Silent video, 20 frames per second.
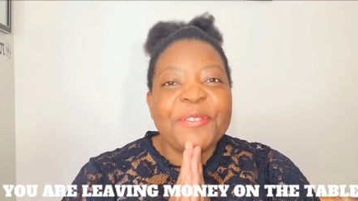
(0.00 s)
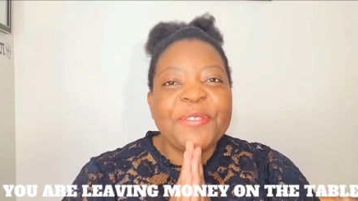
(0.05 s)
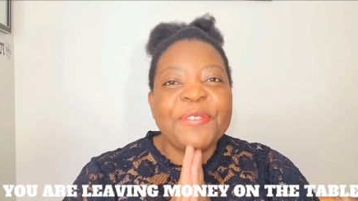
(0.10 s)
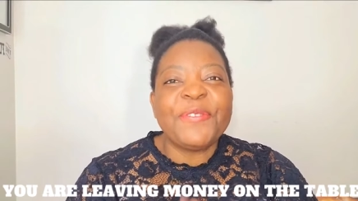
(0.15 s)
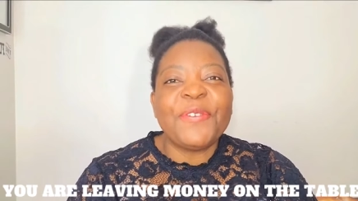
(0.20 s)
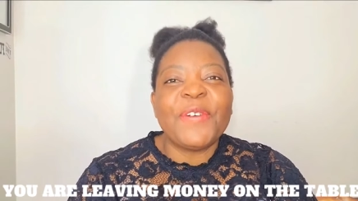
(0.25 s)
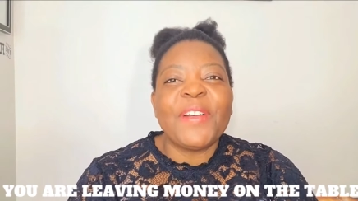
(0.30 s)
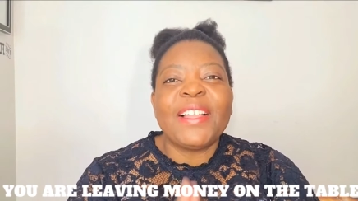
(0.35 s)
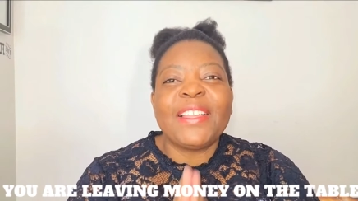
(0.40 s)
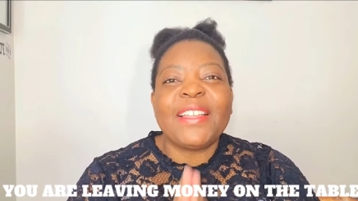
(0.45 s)

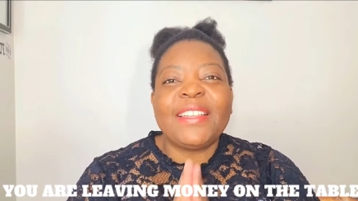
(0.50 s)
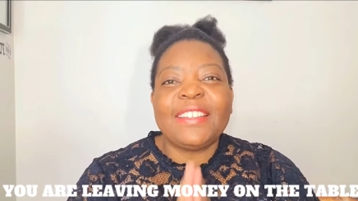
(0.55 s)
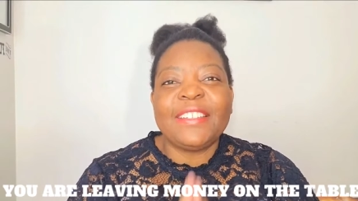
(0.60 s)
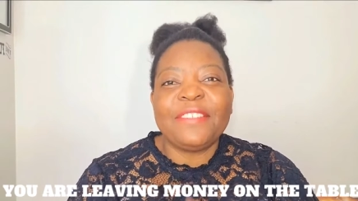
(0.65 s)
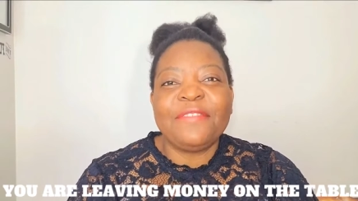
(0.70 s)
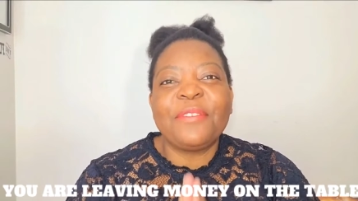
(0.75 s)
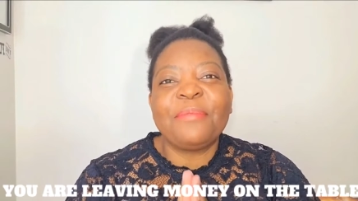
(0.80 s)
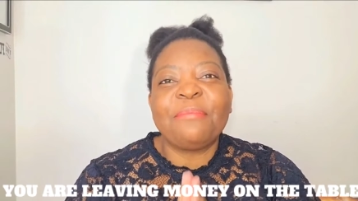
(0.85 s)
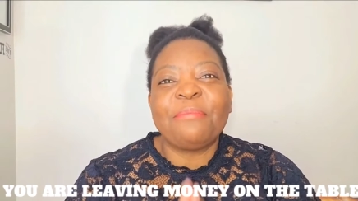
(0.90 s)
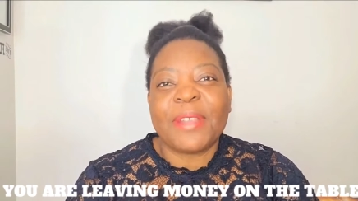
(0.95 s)
You are
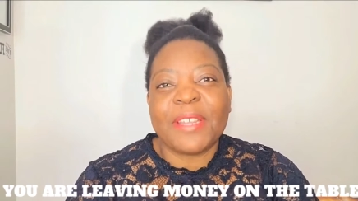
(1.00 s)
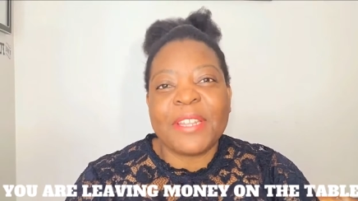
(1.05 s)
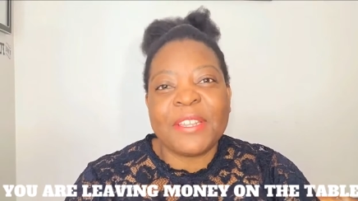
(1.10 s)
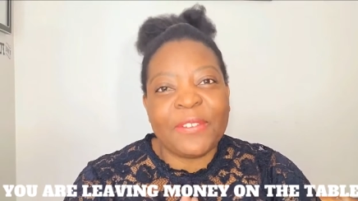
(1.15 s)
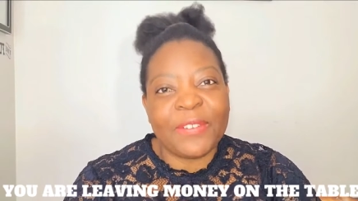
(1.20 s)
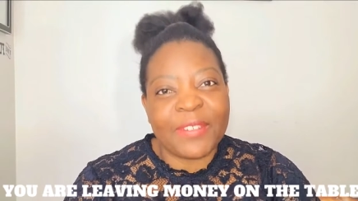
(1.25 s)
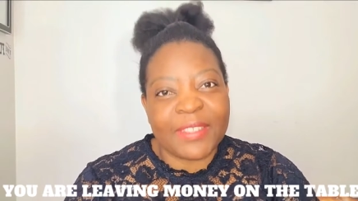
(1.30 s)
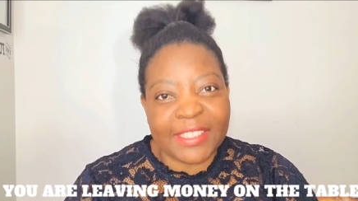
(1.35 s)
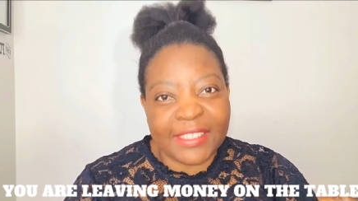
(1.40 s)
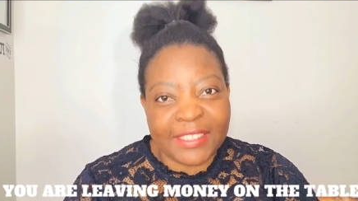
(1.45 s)
leaving
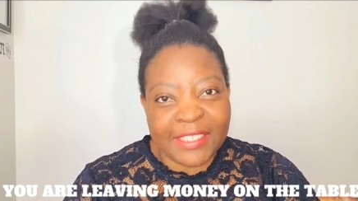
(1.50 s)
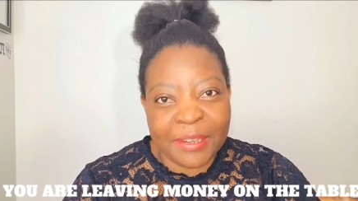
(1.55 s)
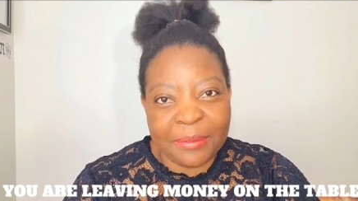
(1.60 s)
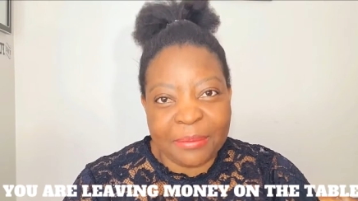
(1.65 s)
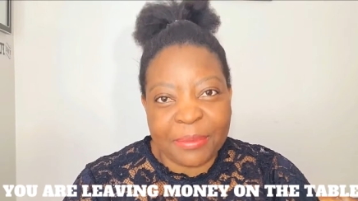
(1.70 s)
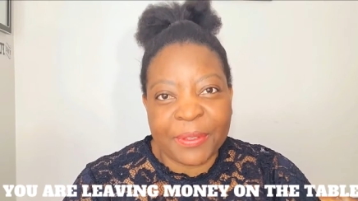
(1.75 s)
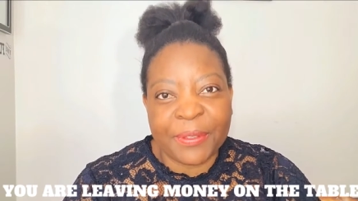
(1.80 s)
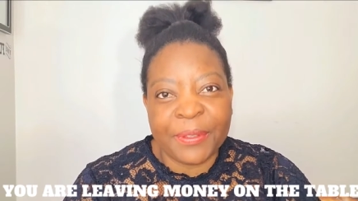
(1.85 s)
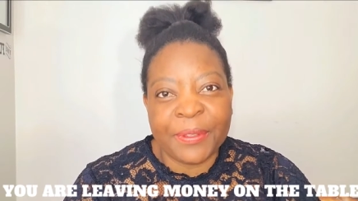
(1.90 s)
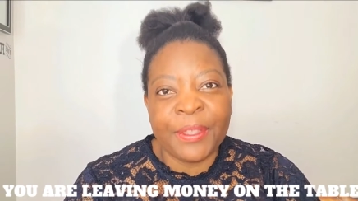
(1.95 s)
money on the
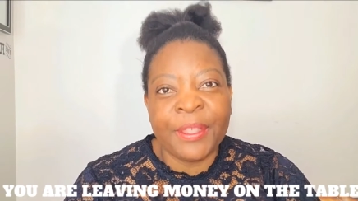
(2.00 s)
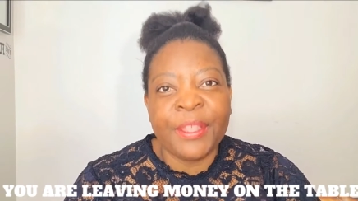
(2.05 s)
table.